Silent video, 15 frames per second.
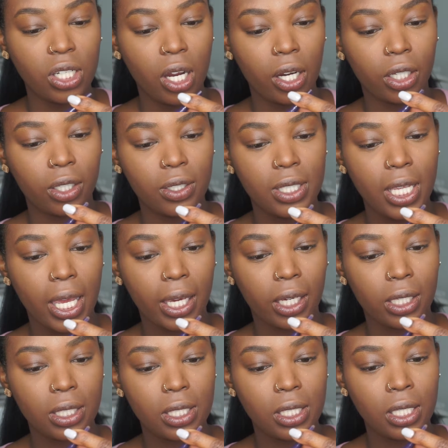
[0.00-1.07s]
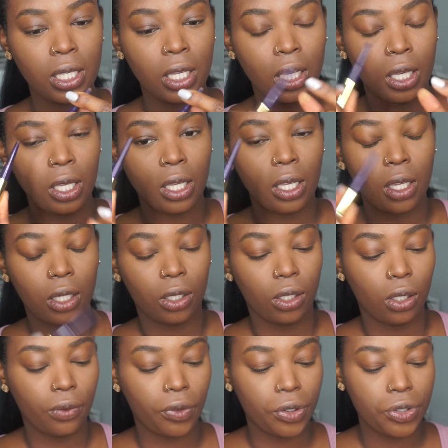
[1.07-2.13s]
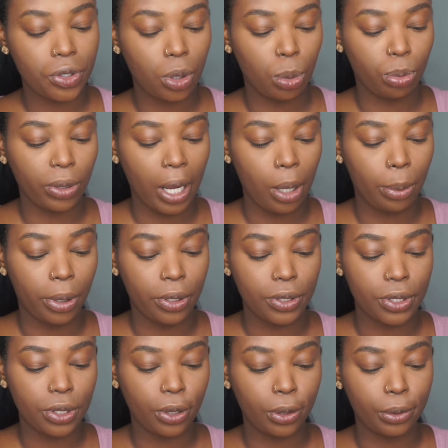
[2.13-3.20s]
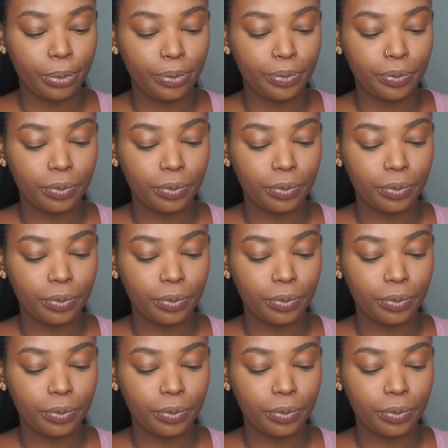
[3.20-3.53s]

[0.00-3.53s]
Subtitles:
Architect Universal Brow Pencil,